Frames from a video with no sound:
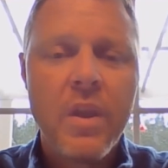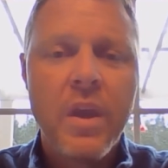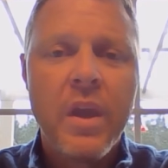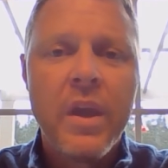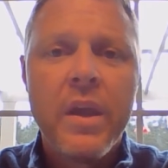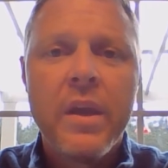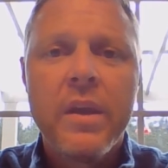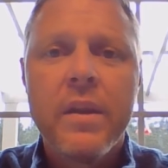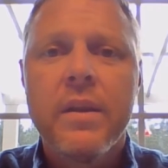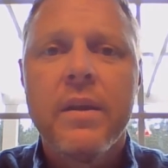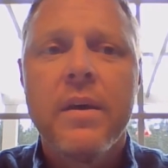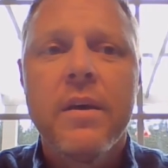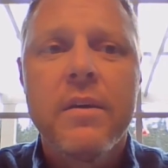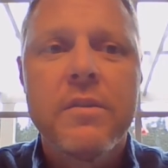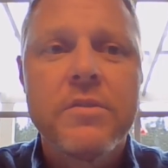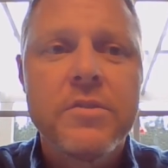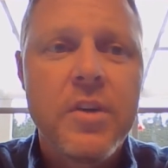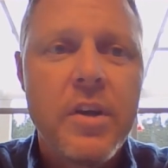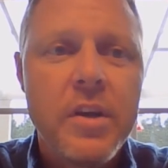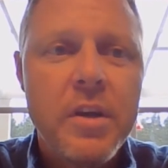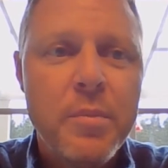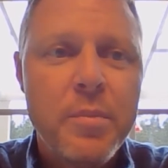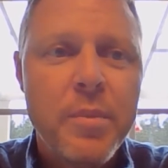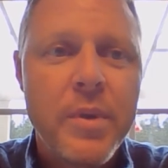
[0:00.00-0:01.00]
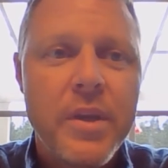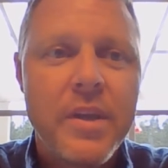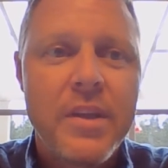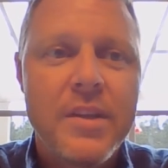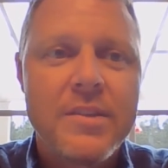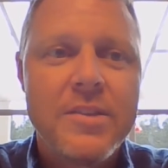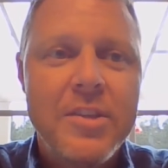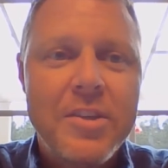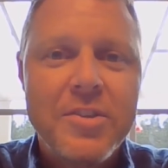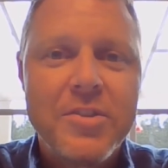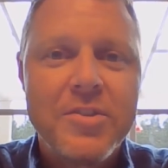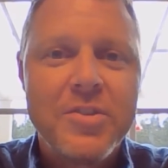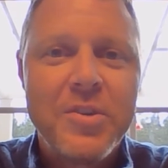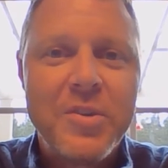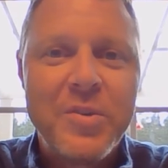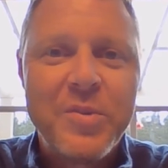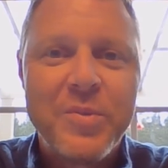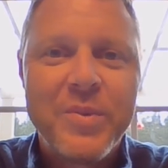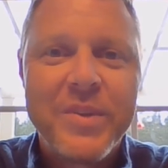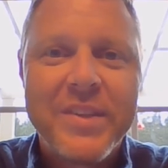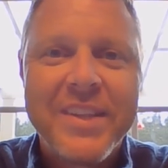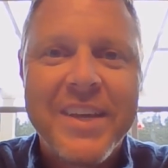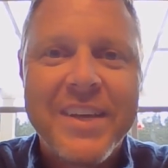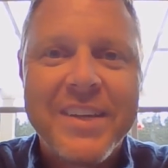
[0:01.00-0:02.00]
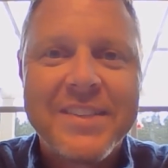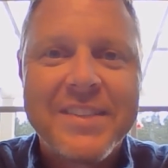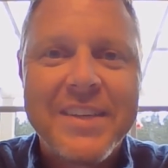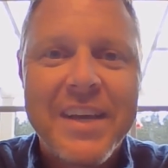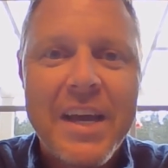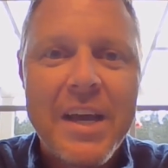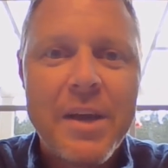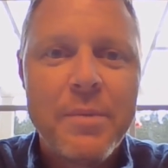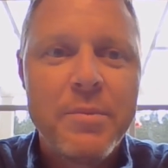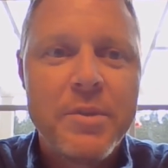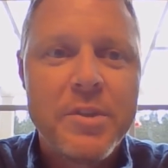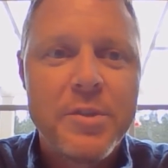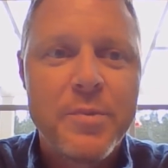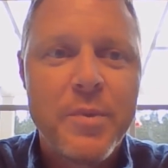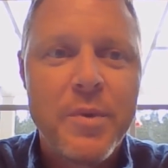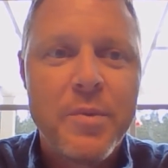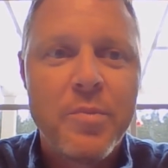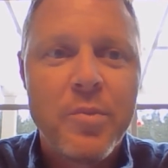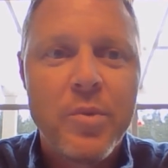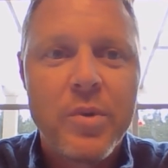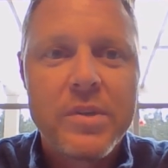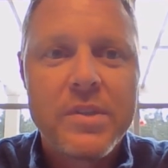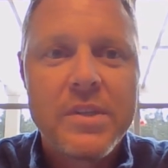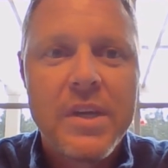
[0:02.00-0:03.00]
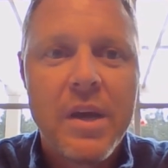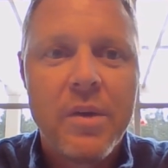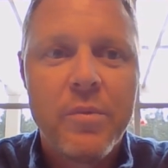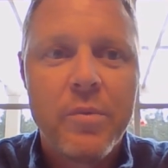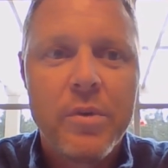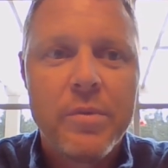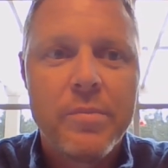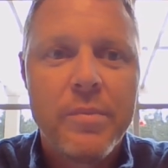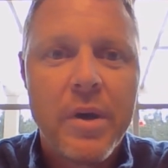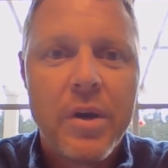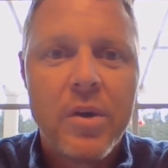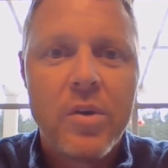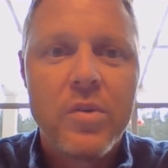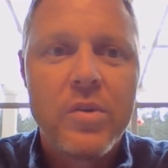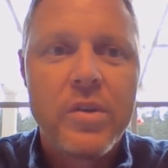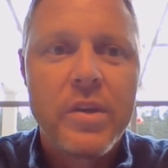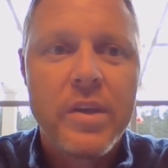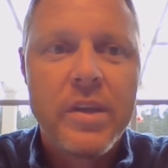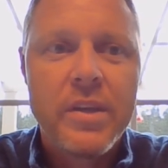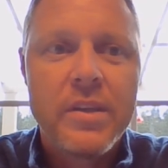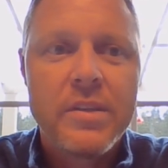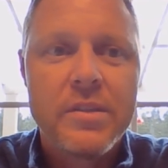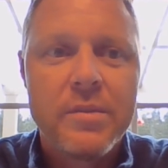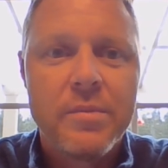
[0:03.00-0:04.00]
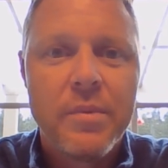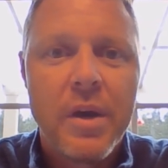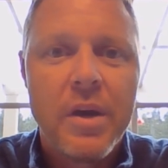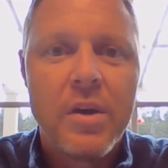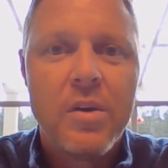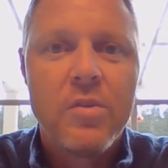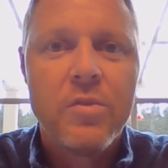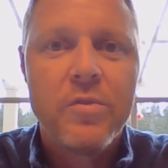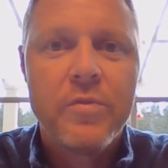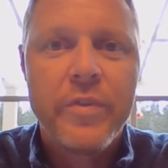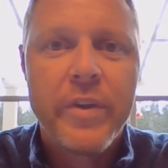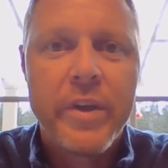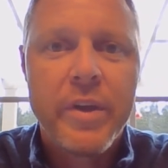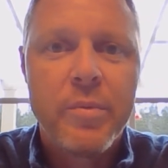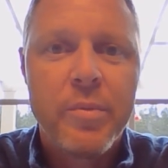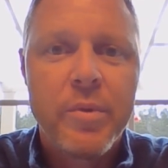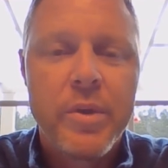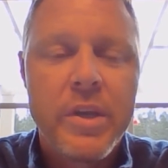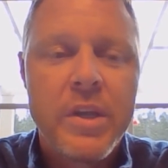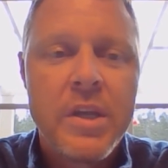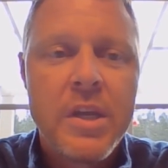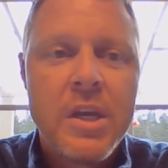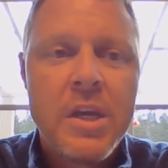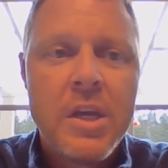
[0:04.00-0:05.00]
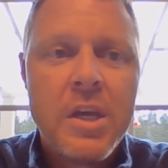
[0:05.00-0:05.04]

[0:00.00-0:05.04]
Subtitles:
and try to be intentional with that time and spend more time with my own kids and my own family.